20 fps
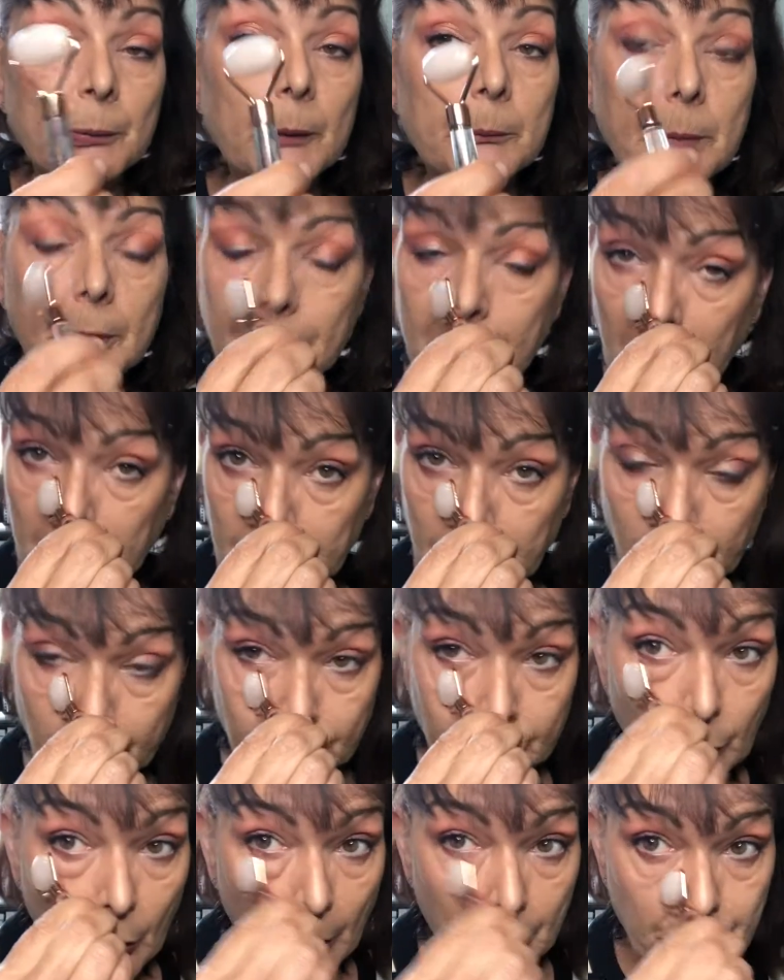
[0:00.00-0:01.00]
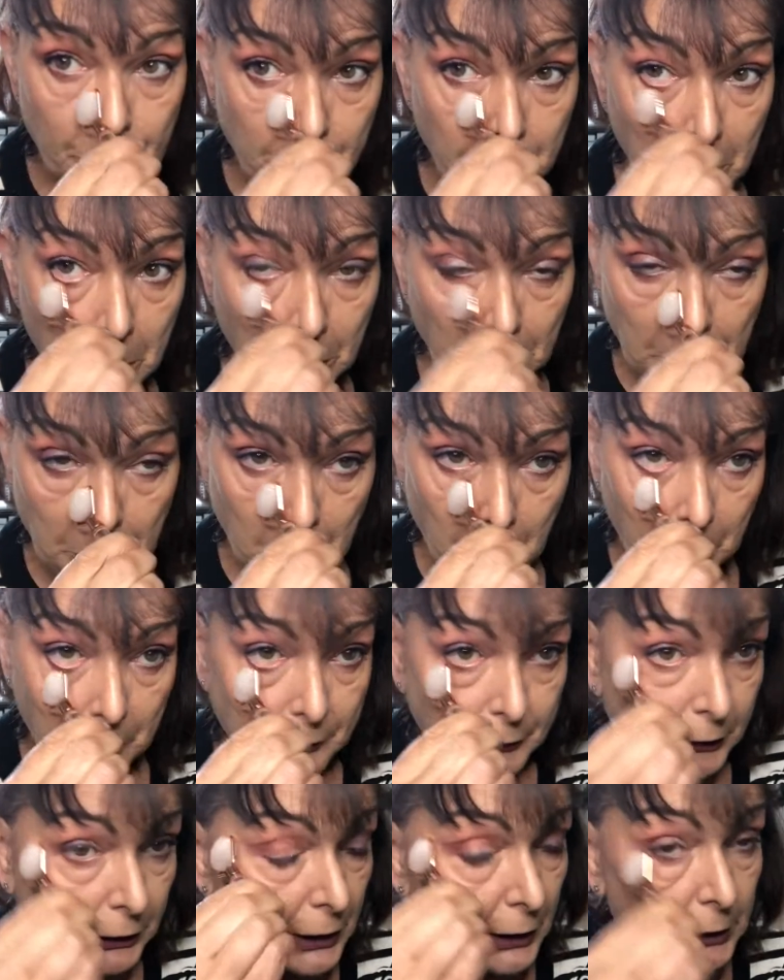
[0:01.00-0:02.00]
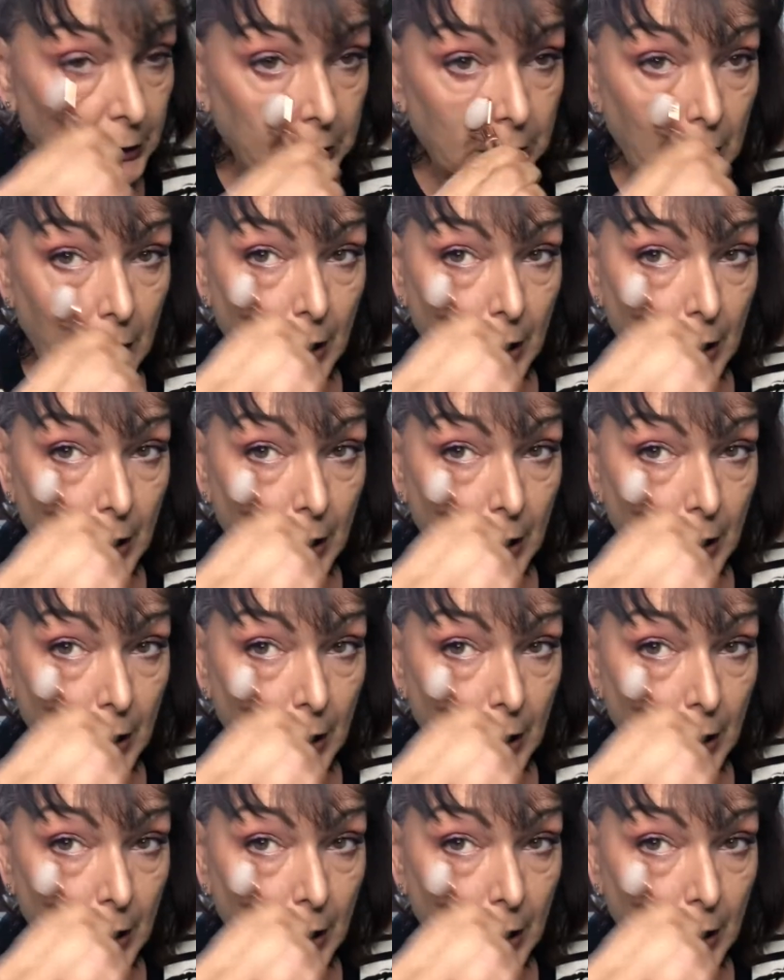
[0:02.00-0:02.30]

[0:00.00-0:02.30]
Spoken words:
But the little size are really good for getting